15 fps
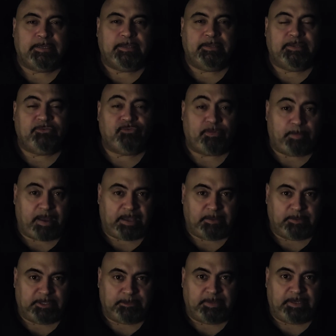This
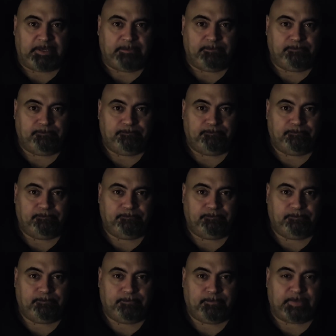reminds me
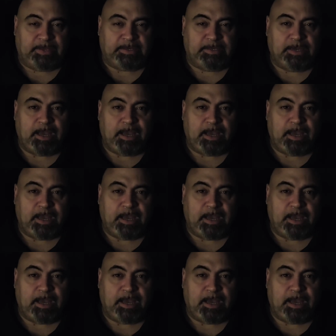that